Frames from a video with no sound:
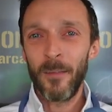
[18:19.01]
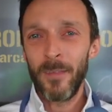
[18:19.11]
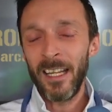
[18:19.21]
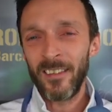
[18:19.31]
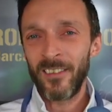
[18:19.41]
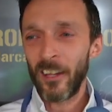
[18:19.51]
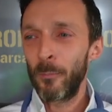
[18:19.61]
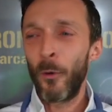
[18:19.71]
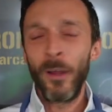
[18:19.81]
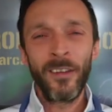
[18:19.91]
They need 6
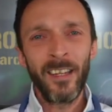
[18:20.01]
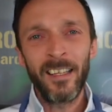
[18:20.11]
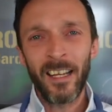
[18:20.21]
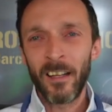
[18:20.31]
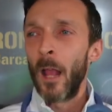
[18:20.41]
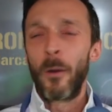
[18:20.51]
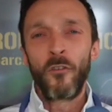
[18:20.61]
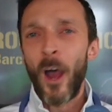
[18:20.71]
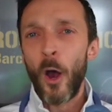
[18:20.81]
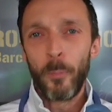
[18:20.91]
points. They need a
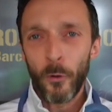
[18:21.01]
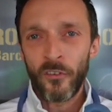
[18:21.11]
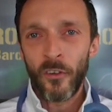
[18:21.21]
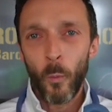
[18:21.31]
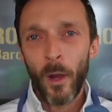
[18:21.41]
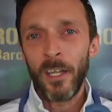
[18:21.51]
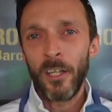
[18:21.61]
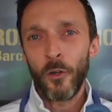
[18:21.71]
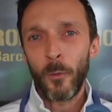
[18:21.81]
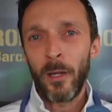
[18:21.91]
morale-boosting win in
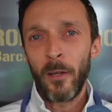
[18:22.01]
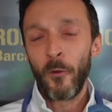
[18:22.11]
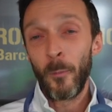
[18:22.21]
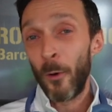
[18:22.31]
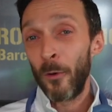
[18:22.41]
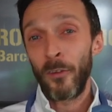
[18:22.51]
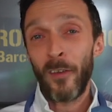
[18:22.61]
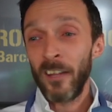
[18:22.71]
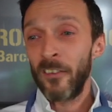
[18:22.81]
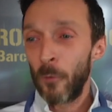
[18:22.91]
European football, because they've
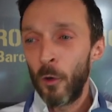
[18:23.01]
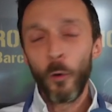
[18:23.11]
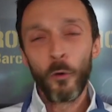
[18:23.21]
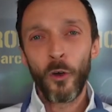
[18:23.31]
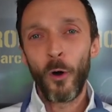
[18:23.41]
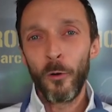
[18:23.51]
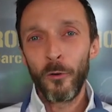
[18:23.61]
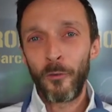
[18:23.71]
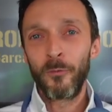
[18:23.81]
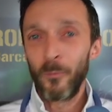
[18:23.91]
had some close calls
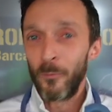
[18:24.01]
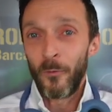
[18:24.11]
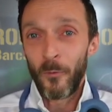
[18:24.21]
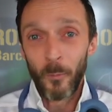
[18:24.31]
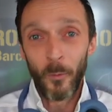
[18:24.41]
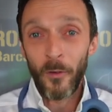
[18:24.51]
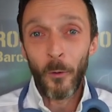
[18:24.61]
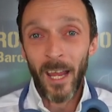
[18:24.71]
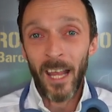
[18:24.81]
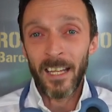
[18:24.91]
without
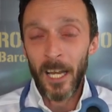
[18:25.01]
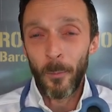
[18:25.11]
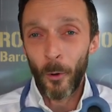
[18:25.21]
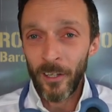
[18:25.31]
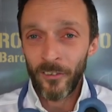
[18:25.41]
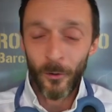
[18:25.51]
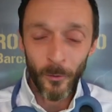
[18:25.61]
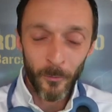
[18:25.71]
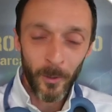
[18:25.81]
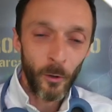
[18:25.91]
getting any points.
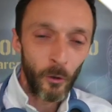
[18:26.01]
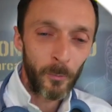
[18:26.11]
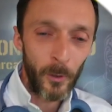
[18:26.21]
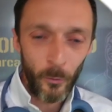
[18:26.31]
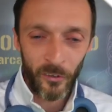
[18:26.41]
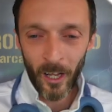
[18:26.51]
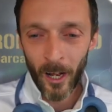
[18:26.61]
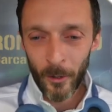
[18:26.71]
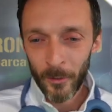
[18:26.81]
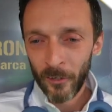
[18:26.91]
They've been close but no
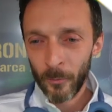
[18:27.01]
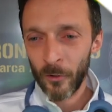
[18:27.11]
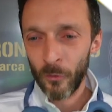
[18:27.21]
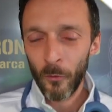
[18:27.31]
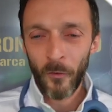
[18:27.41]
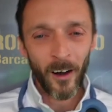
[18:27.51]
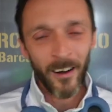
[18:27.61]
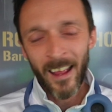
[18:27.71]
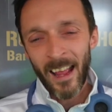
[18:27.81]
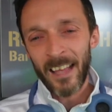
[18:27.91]
cigar on this one so far,
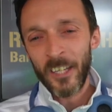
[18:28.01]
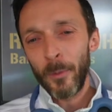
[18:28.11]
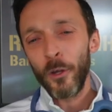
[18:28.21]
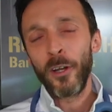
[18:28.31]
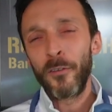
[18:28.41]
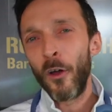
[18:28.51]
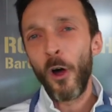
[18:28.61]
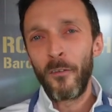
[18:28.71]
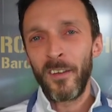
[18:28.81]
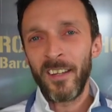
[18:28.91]
and they'll be looking for a
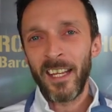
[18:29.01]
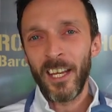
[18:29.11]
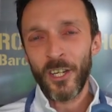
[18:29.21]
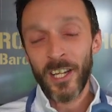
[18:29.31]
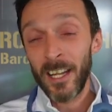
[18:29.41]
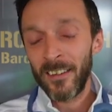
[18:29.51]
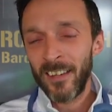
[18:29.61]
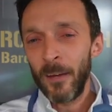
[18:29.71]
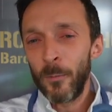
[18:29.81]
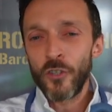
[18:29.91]
lot of vindication in this
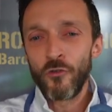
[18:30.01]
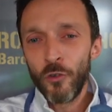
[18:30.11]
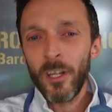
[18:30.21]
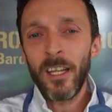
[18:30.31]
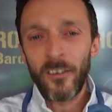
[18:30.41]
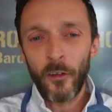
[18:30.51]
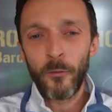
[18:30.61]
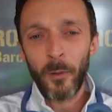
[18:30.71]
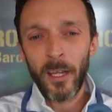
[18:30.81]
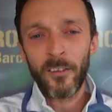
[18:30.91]
game, which really does
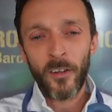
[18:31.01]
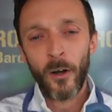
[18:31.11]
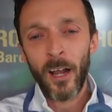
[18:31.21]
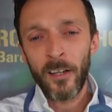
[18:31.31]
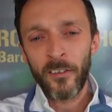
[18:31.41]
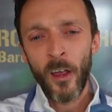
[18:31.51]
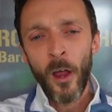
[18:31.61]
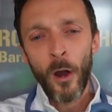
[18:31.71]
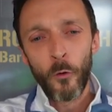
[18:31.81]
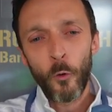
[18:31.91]
play into our hands.
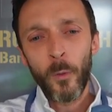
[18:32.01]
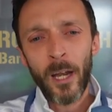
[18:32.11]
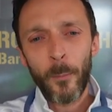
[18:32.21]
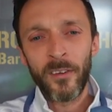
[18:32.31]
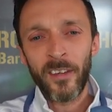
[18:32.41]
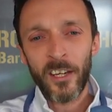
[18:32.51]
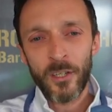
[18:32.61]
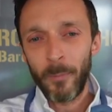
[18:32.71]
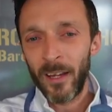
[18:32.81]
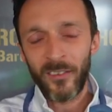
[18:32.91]
Although we're a
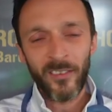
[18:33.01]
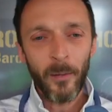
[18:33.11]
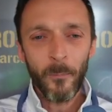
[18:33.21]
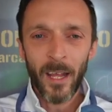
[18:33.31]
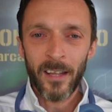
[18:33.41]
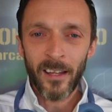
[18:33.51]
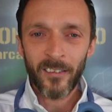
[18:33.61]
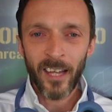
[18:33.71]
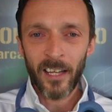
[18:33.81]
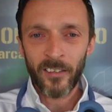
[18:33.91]
possession-based team, in this
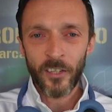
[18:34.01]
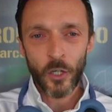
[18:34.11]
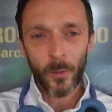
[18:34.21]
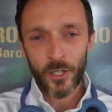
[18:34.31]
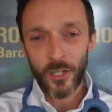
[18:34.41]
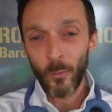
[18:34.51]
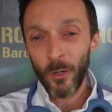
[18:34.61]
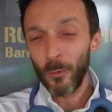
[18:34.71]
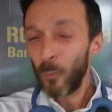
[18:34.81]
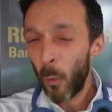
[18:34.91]
kind of situation, we
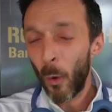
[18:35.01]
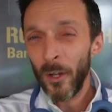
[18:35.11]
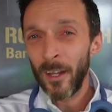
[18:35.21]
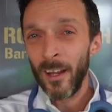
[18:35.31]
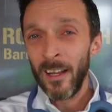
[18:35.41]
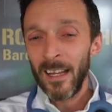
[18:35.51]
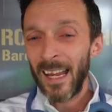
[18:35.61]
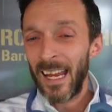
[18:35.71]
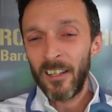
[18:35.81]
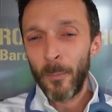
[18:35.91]
don't want
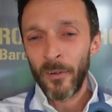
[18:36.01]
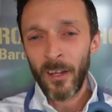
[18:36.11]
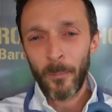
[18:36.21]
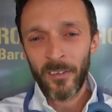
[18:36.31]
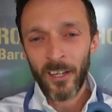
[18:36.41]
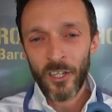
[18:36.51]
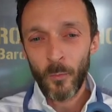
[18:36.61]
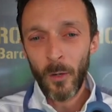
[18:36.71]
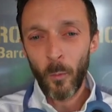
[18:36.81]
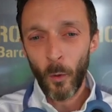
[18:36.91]
80% possession.
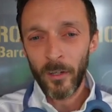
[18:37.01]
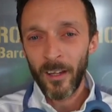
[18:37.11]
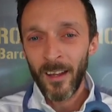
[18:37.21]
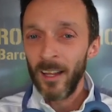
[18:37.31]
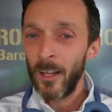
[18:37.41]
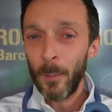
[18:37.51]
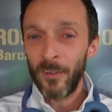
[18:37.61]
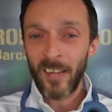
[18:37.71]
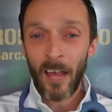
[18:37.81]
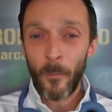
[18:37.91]
We want
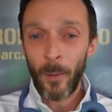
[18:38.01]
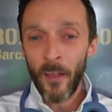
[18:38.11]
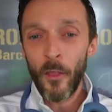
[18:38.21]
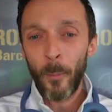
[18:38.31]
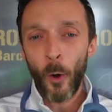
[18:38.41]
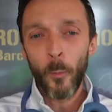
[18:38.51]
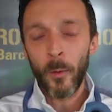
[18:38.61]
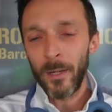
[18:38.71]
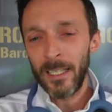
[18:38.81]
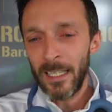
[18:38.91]
Leipzig to have a bit of the ball, but
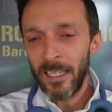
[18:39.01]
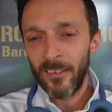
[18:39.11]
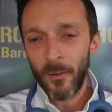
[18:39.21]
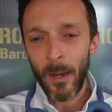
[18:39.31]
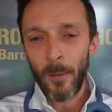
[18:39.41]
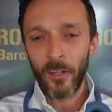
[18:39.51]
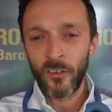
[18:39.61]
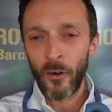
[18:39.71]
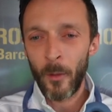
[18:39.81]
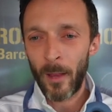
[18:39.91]
we need to be able to
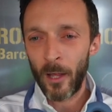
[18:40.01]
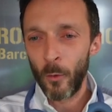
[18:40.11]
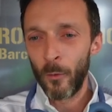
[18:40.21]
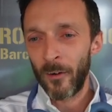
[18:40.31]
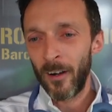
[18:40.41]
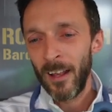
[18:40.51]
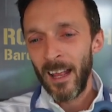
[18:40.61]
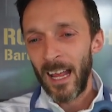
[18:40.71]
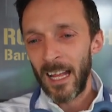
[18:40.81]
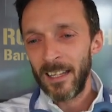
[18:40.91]
turn it back over,
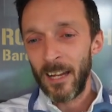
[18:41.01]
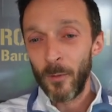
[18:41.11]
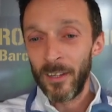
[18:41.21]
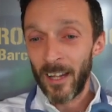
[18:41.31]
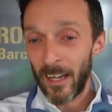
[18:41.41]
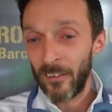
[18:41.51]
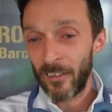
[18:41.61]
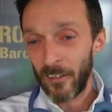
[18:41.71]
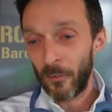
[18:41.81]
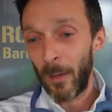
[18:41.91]
and then when there is
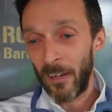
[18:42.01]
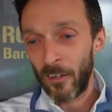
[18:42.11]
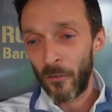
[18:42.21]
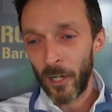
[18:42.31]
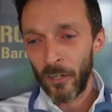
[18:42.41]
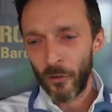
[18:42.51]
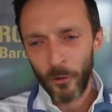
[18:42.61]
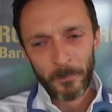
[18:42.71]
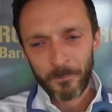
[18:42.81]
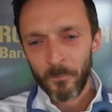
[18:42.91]
space to run
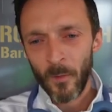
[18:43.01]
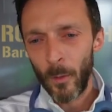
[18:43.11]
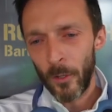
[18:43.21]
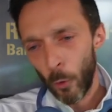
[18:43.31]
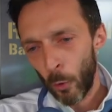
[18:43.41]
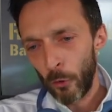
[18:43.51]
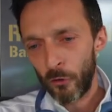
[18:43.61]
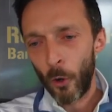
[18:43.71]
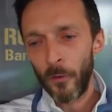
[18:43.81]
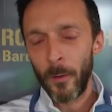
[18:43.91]
into, we know who's
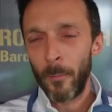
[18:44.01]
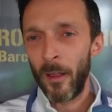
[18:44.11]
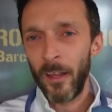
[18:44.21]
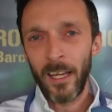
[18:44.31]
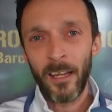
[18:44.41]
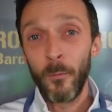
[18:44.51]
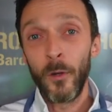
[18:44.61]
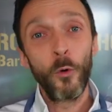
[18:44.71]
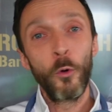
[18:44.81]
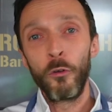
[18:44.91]
got the ability, we
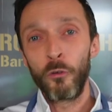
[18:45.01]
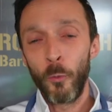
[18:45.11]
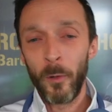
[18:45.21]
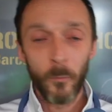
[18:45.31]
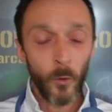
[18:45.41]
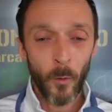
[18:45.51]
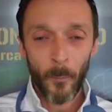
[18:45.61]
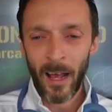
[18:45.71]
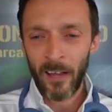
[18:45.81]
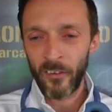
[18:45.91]
know who's open, we know what
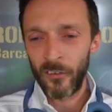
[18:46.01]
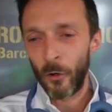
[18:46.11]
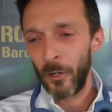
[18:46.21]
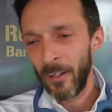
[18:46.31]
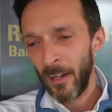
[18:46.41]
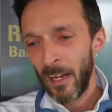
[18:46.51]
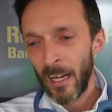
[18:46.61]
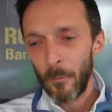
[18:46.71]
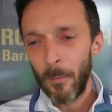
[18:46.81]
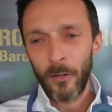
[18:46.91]
passes on,
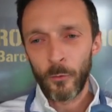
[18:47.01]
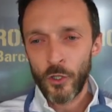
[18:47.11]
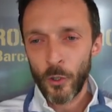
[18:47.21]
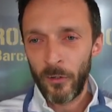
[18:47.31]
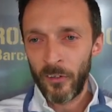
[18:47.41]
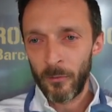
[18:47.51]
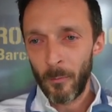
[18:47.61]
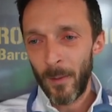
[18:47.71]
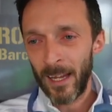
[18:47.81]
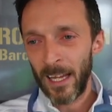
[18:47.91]
we make those choices and we
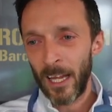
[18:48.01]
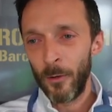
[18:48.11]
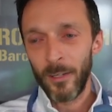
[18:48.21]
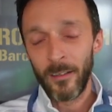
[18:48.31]
make it count.